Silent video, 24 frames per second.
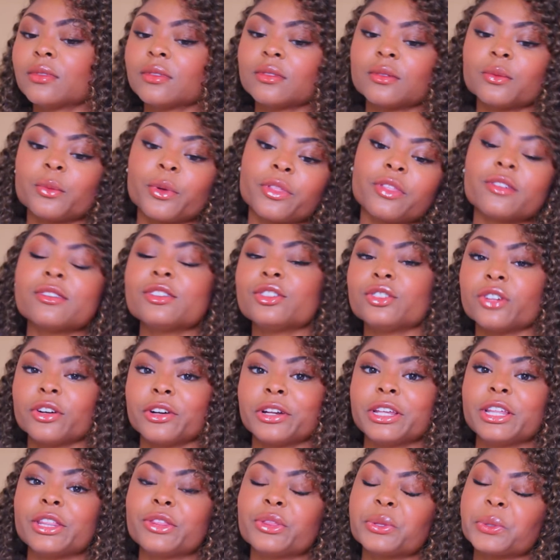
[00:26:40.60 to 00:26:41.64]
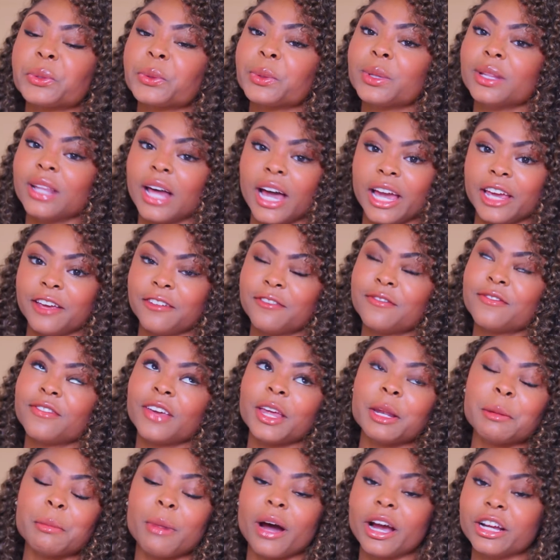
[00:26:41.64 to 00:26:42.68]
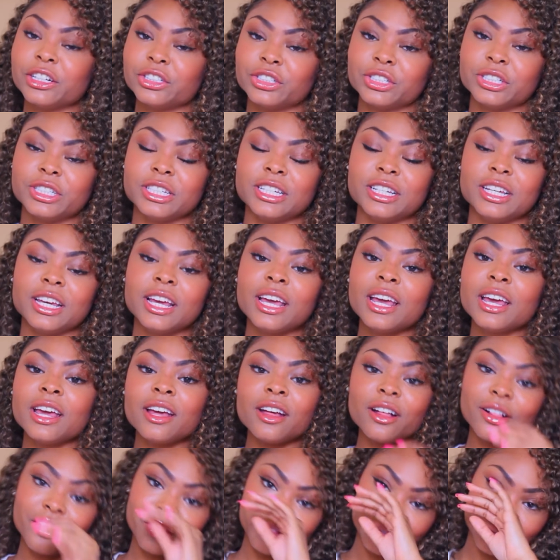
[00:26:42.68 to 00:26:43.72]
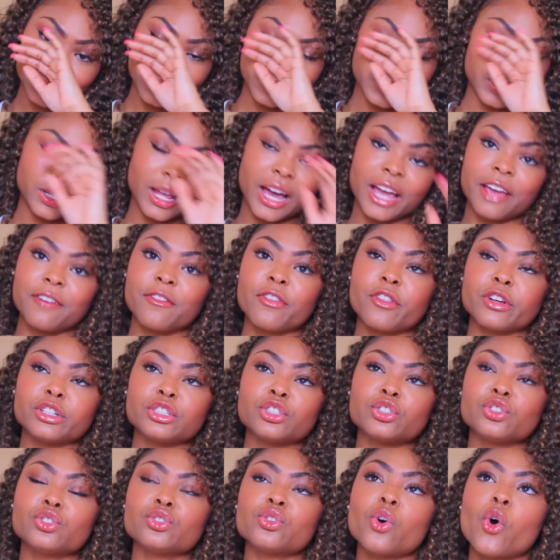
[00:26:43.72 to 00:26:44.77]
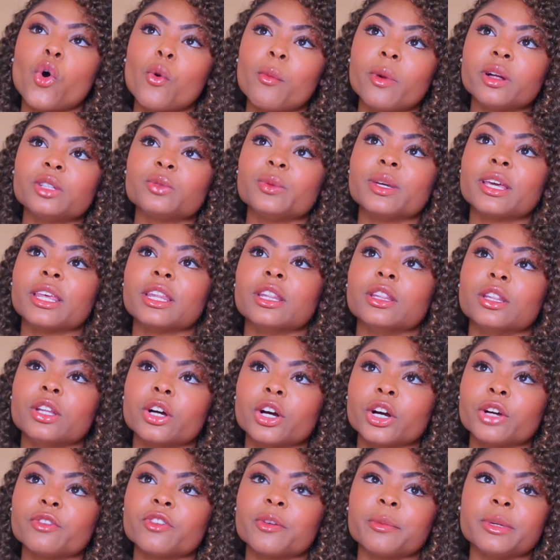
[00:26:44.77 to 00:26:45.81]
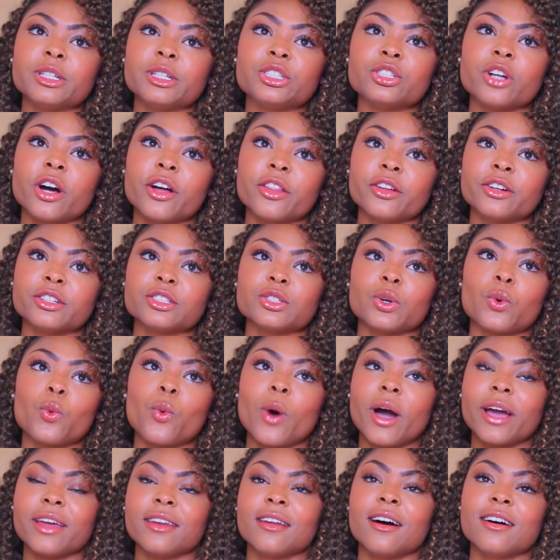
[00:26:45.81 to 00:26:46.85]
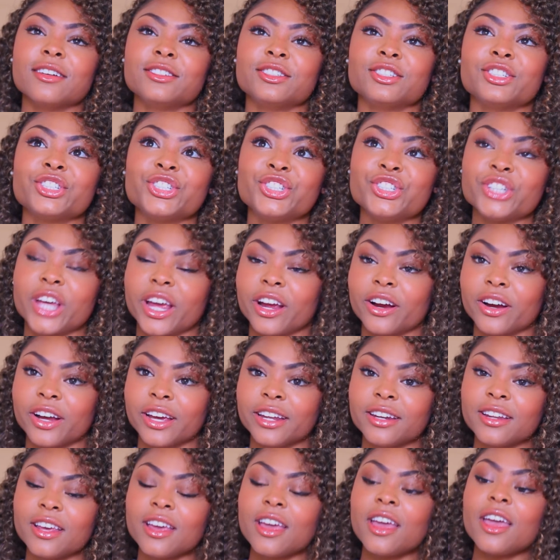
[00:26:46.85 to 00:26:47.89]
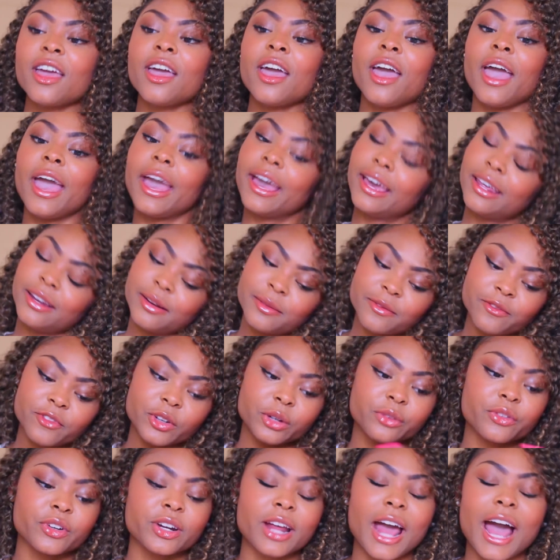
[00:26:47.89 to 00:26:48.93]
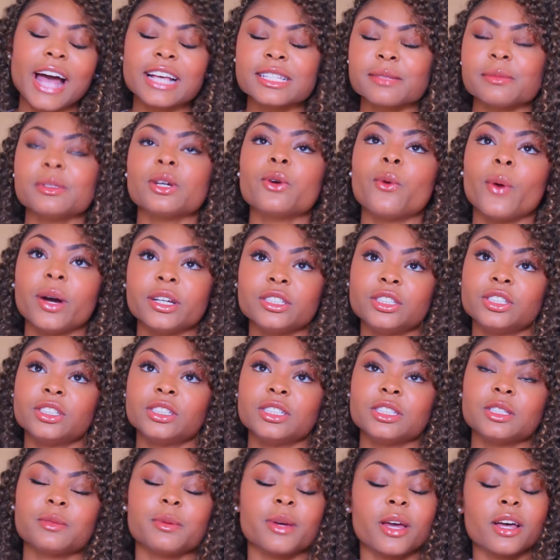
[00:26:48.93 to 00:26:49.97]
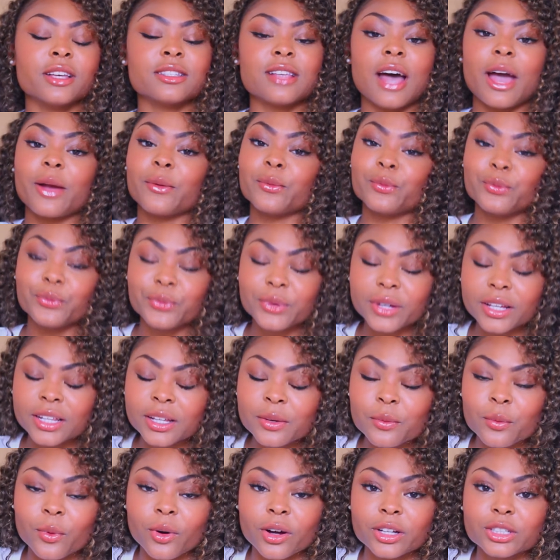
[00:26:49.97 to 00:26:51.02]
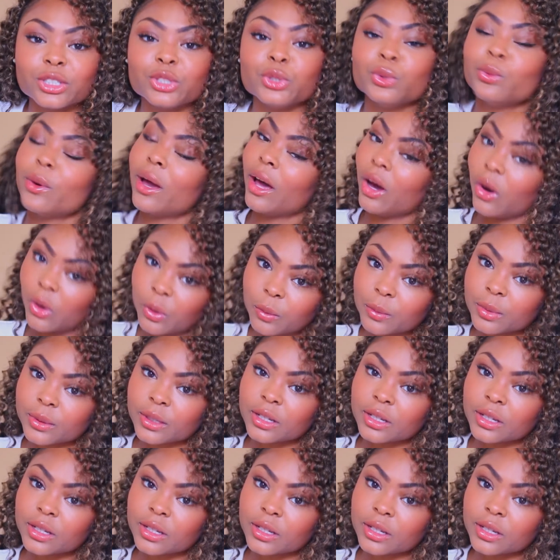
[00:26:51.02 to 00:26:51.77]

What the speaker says: with their journey through life and my journey through life. There's so much we can learn from each other, so why not just share it? And feel free to ask me questions, because I really want to help.